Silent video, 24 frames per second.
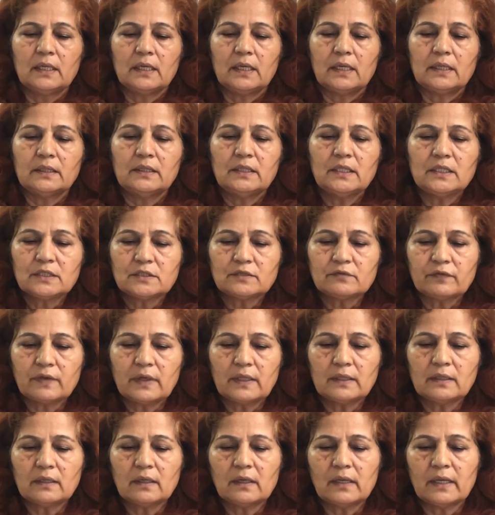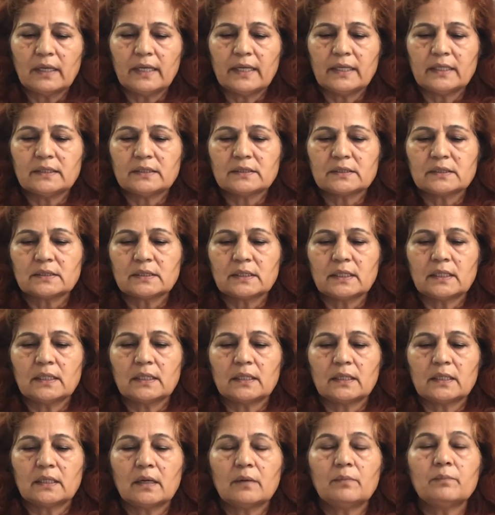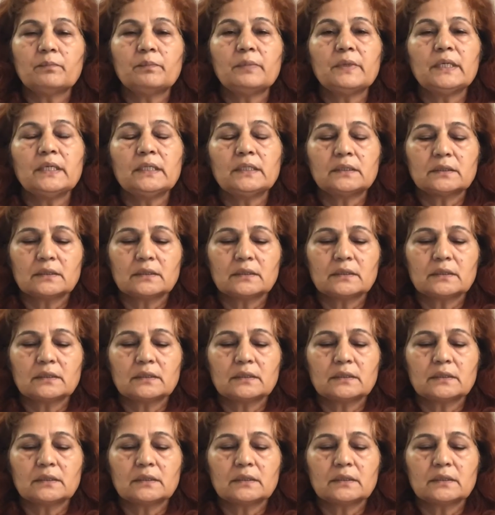These federal has complete